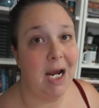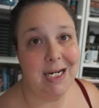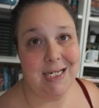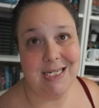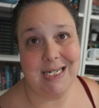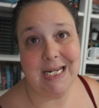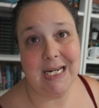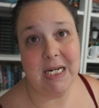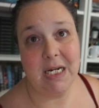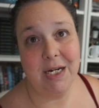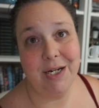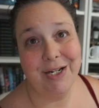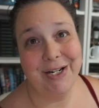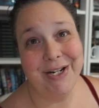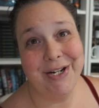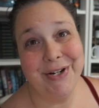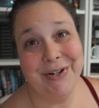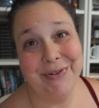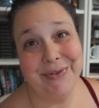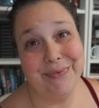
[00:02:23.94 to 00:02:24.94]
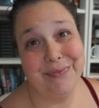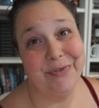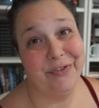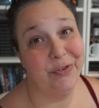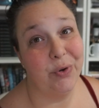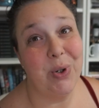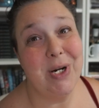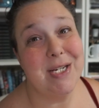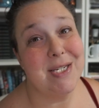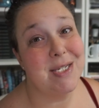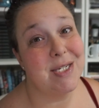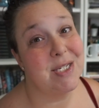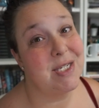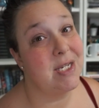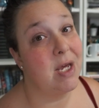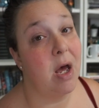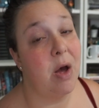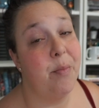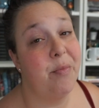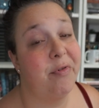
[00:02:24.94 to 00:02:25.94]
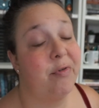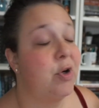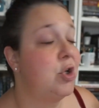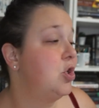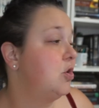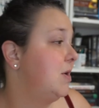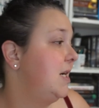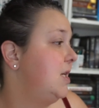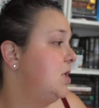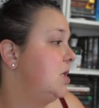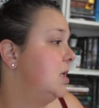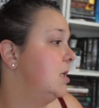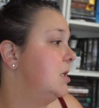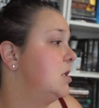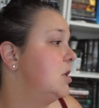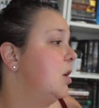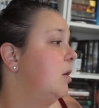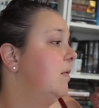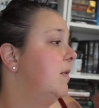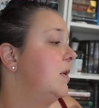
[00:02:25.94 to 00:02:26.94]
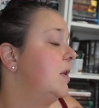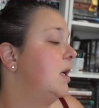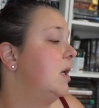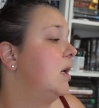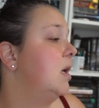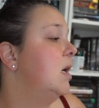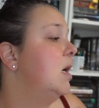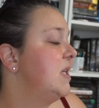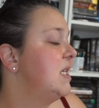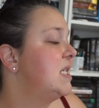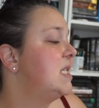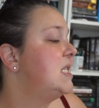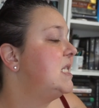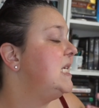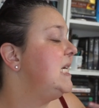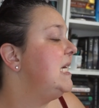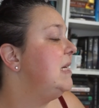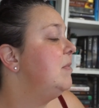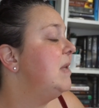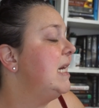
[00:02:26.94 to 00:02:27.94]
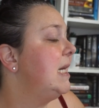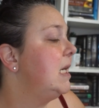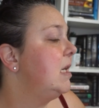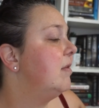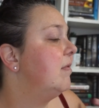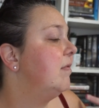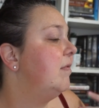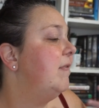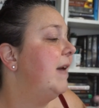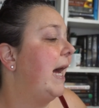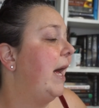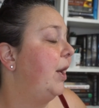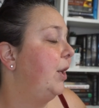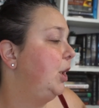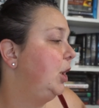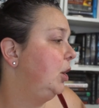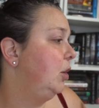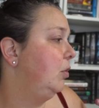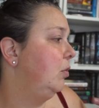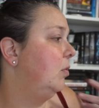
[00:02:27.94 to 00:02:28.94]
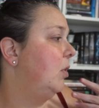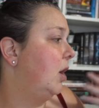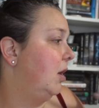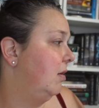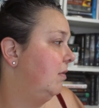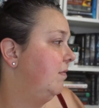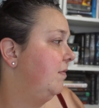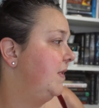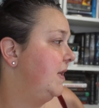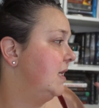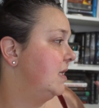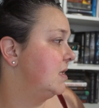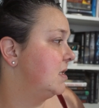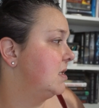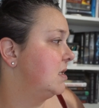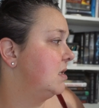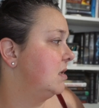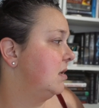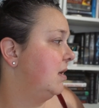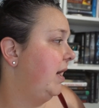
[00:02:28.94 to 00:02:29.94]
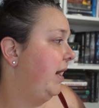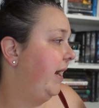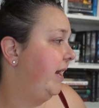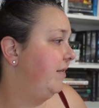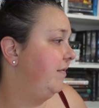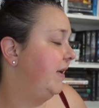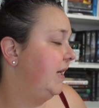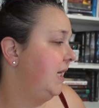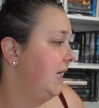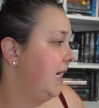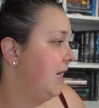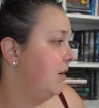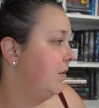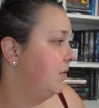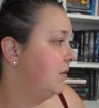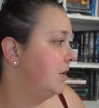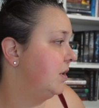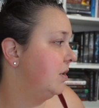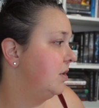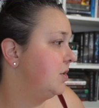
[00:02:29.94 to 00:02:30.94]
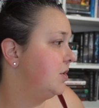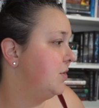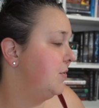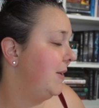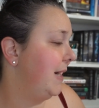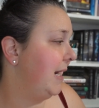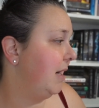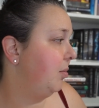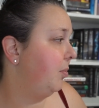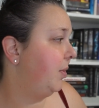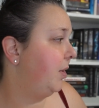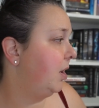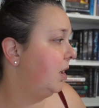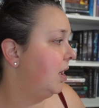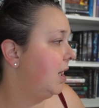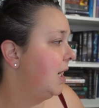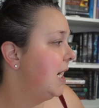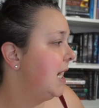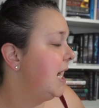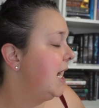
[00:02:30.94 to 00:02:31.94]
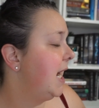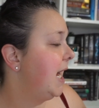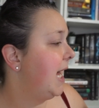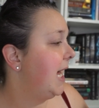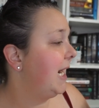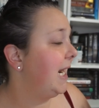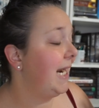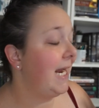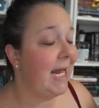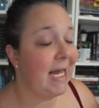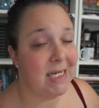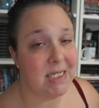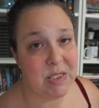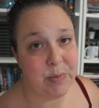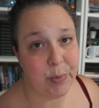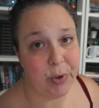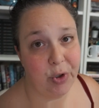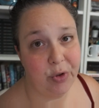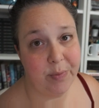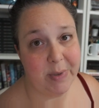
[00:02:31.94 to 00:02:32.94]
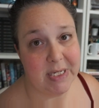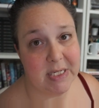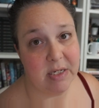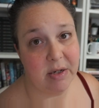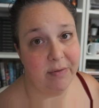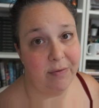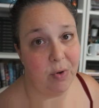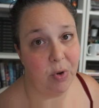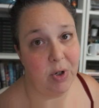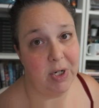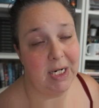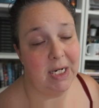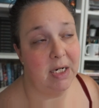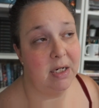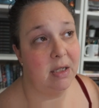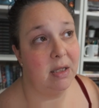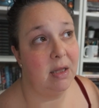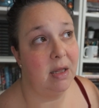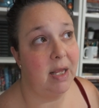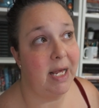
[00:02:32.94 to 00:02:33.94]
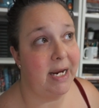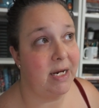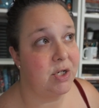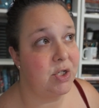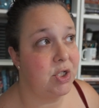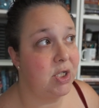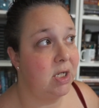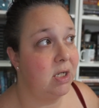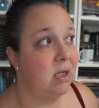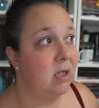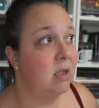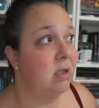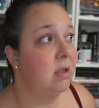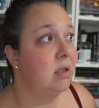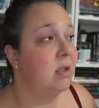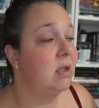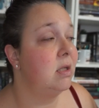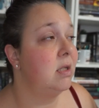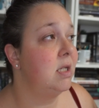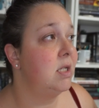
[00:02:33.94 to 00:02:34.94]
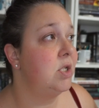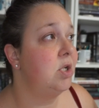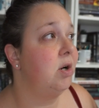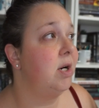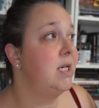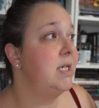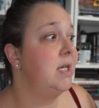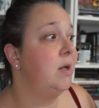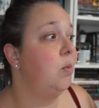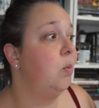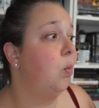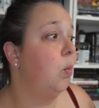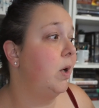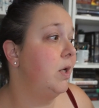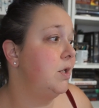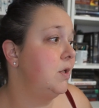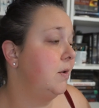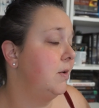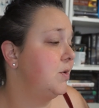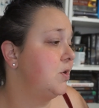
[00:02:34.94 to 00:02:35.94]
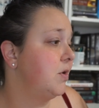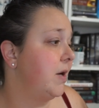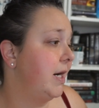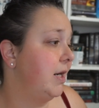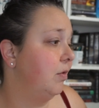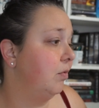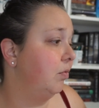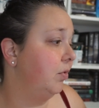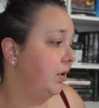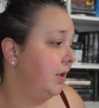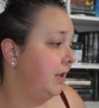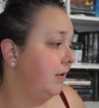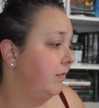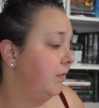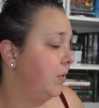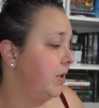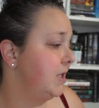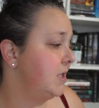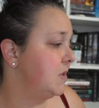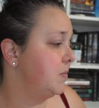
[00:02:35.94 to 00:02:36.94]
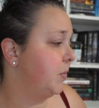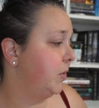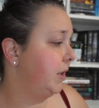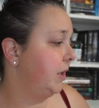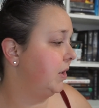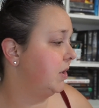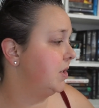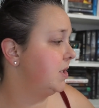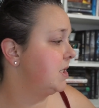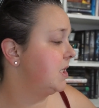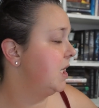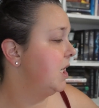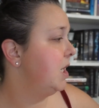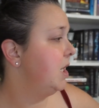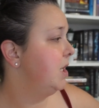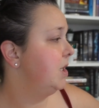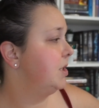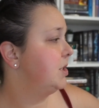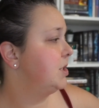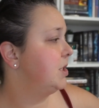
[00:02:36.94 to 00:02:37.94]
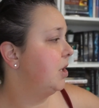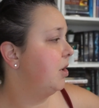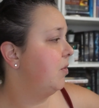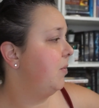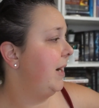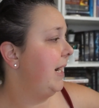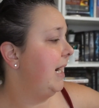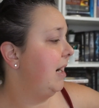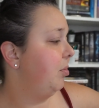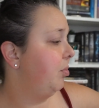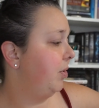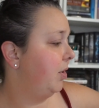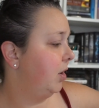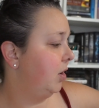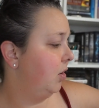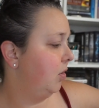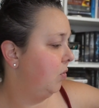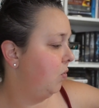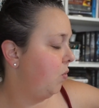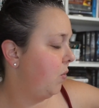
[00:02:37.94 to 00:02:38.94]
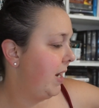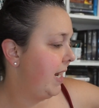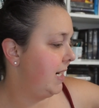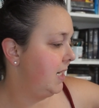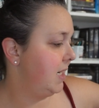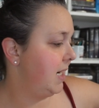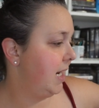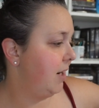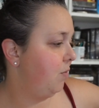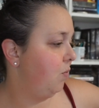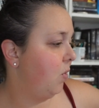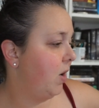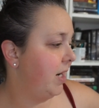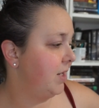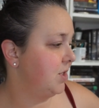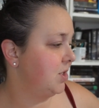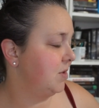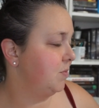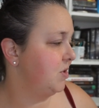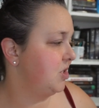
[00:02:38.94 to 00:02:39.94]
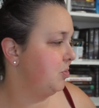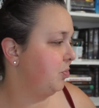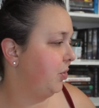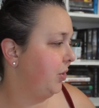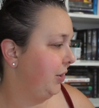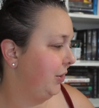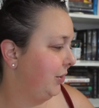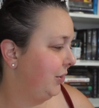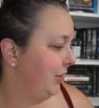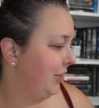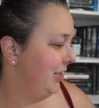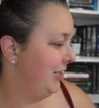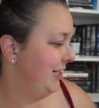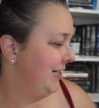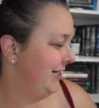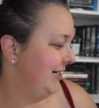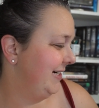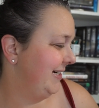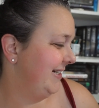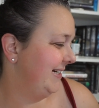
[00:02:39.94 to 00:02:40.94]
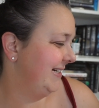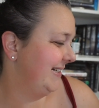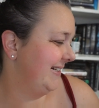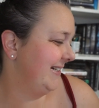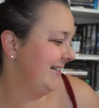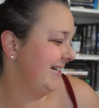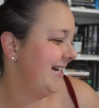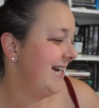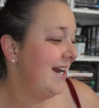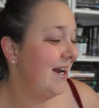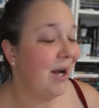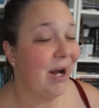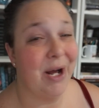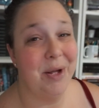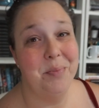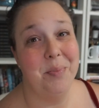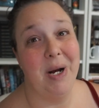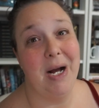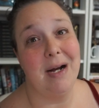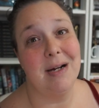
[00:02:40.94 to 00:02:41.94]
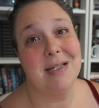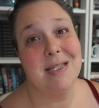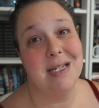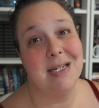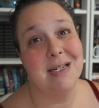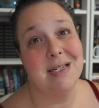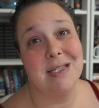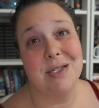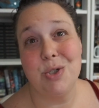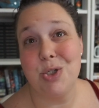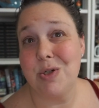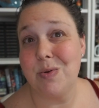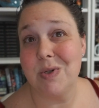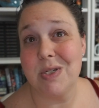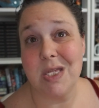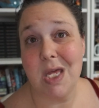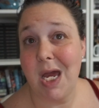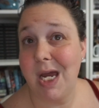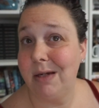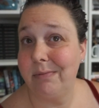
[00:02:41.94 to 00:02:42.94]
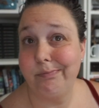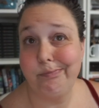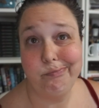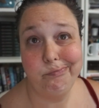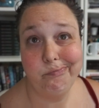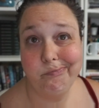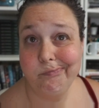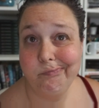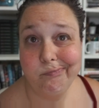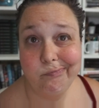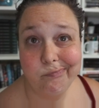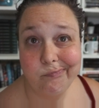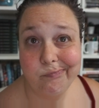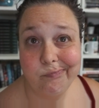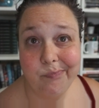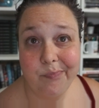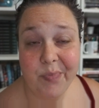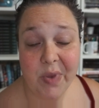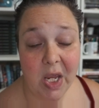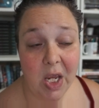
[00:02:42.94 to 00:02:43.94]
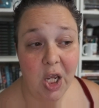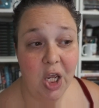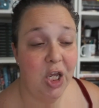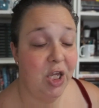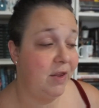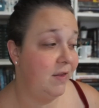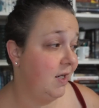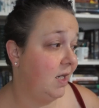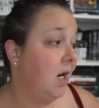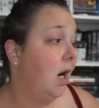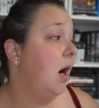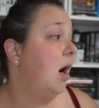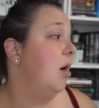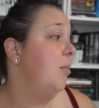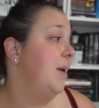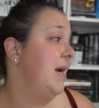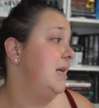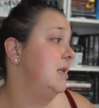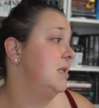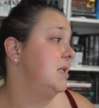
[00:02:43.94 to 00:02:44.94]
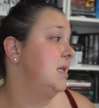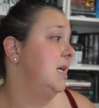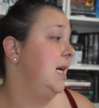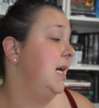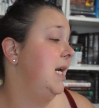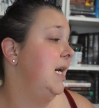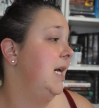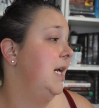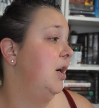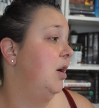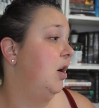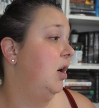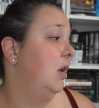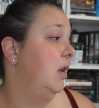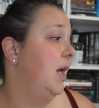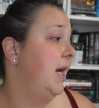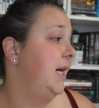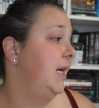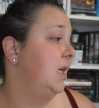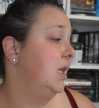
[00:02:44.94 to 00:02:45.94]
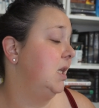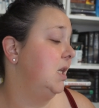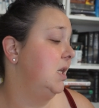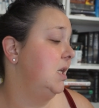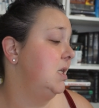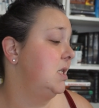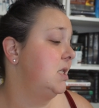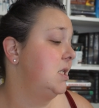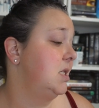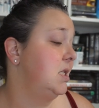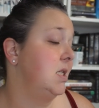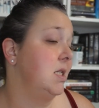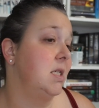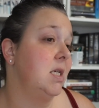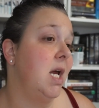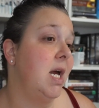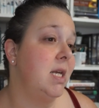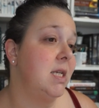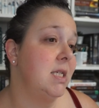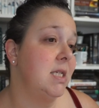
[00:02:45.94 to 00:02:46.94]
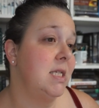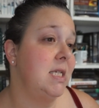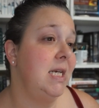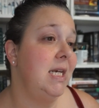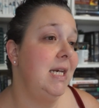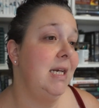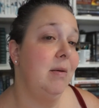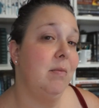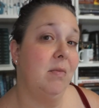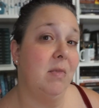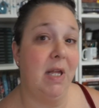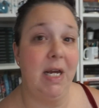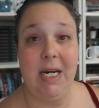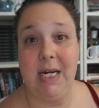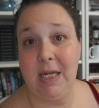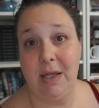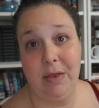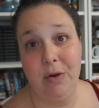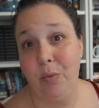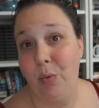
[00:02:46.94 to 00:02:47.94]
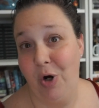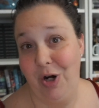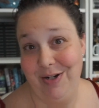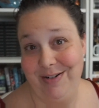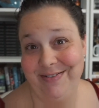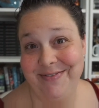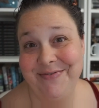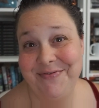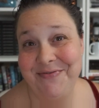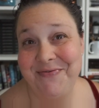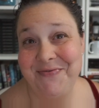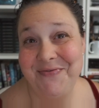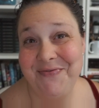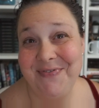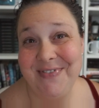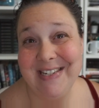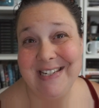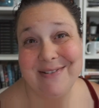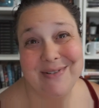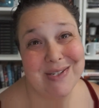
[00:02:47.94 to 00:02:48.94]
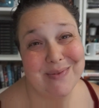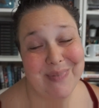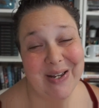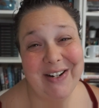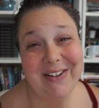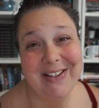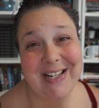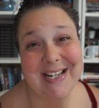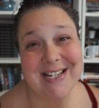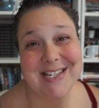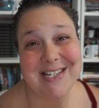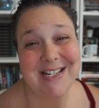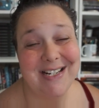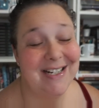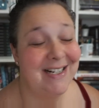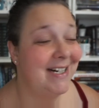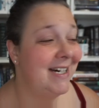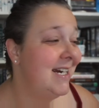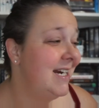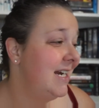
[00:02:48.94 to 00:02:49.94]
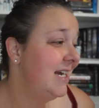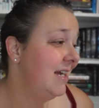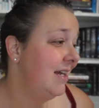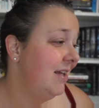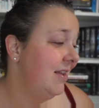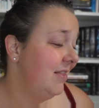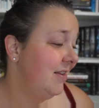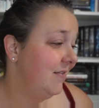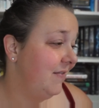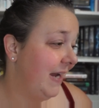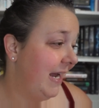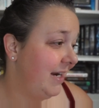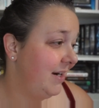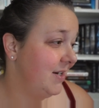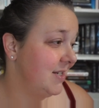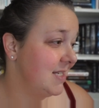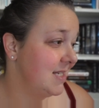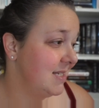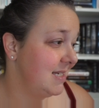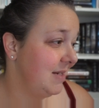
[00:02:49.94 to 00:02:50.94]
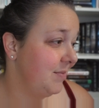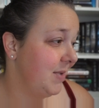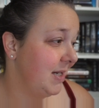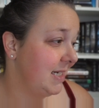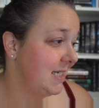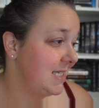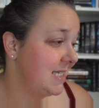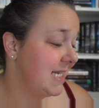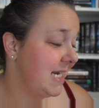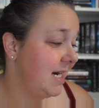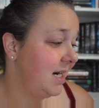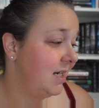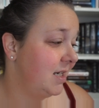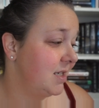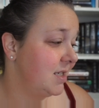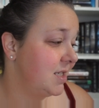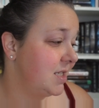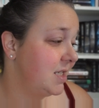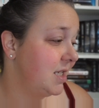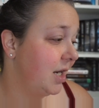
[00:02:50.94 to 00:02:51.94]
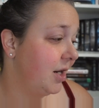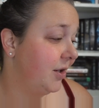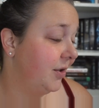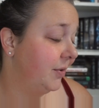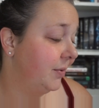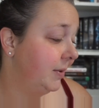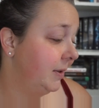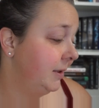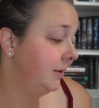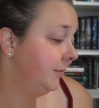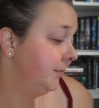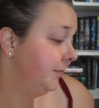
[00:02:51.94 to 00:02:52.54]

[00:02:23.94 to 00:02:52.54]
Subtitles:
I did voice some frustrations over the seeming value of this advent calendar to Amber, and I had spoiled myself on it last year. This year I didn't want to. I was trying to really avoid spoilers, so Amber went and watched some spoiler unboxings, and she was like, the comments in it are like, this does not seem like the one. It was better last year. The value doesn't seem like it's there. So,